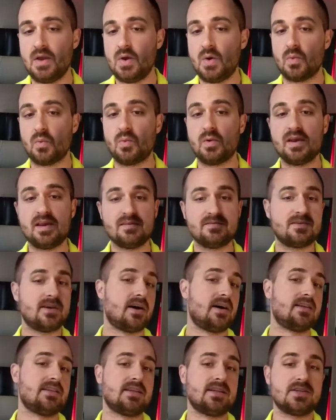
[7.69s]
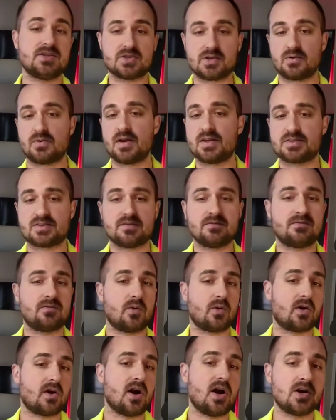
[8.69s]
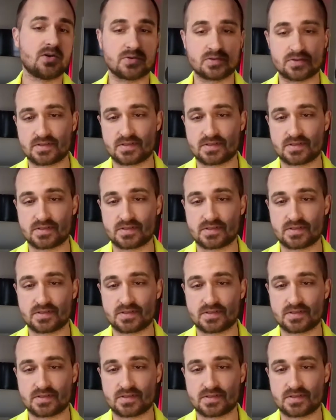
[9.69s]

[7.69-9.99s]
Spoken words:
We've done lead generation for hundreds